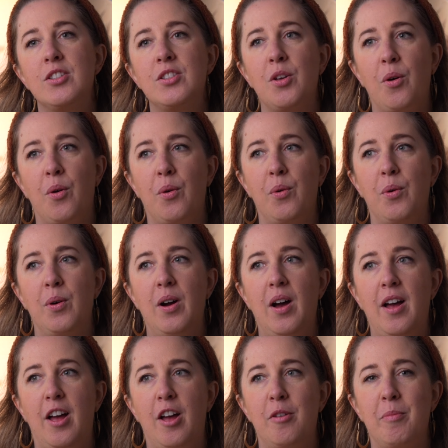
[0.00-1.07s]
So
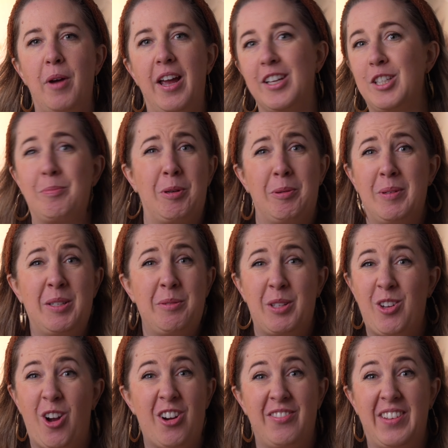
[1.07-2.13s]
I experimented with
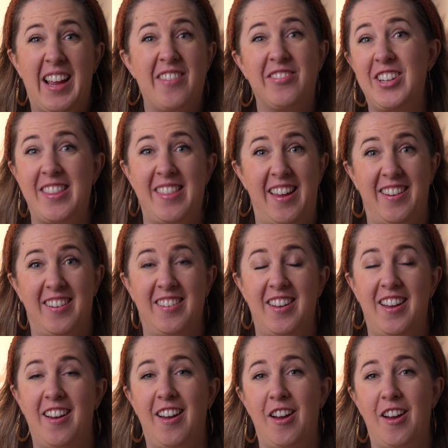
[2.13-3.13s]
carving everything,